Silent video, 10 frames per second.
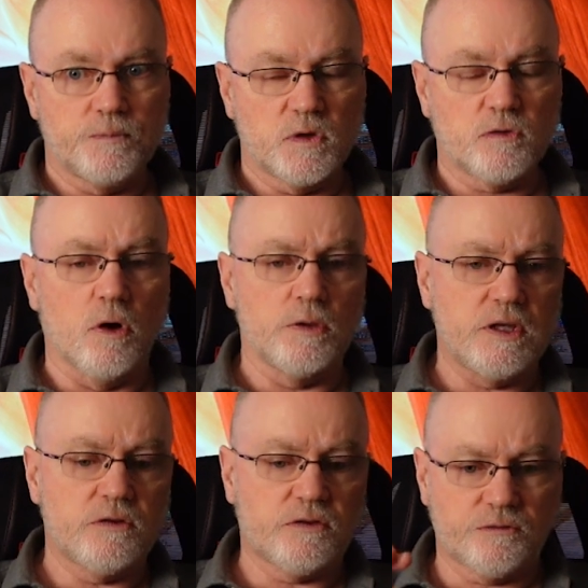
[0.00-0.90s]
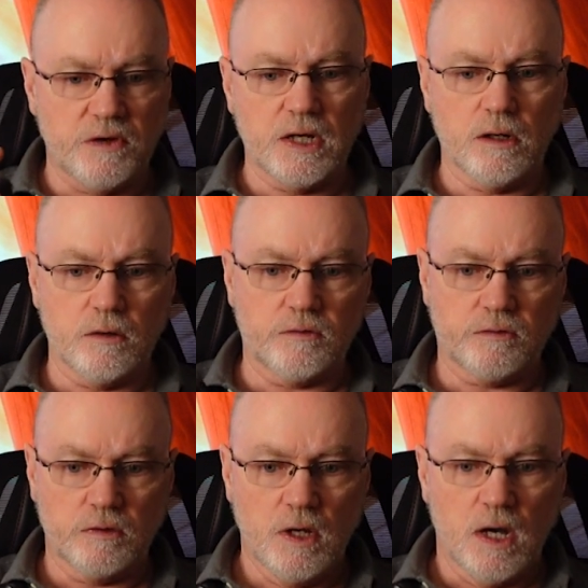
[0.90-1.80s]
So these
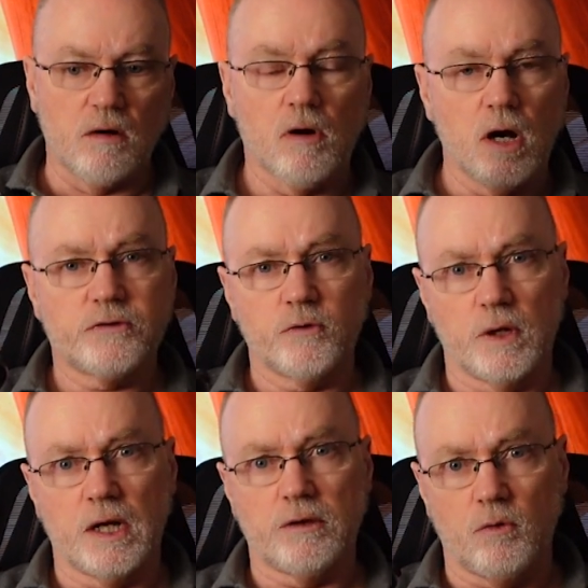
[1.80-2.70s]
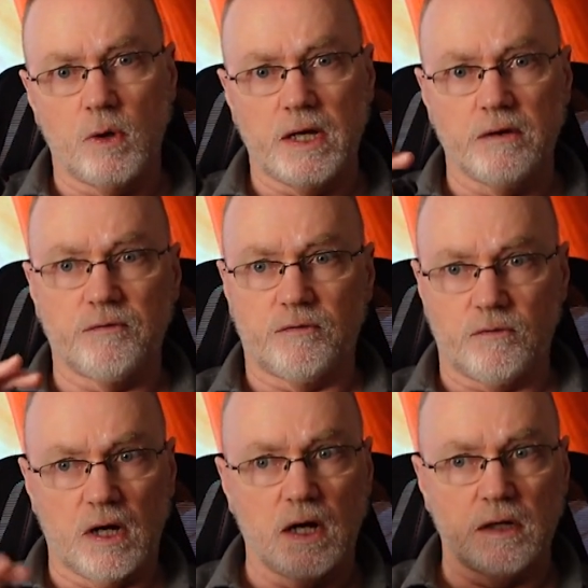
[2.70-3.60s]
spheres are also another way
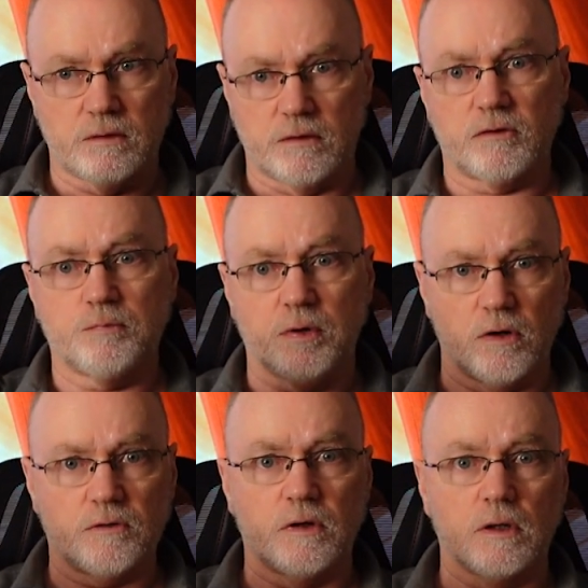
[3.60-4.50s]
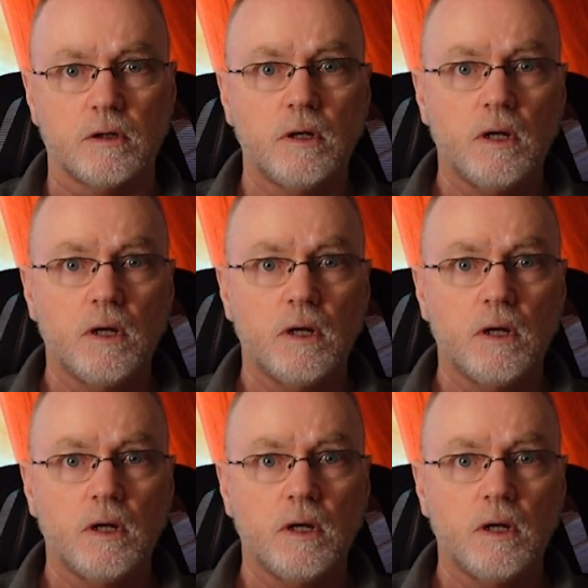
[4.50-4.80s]
of dispersing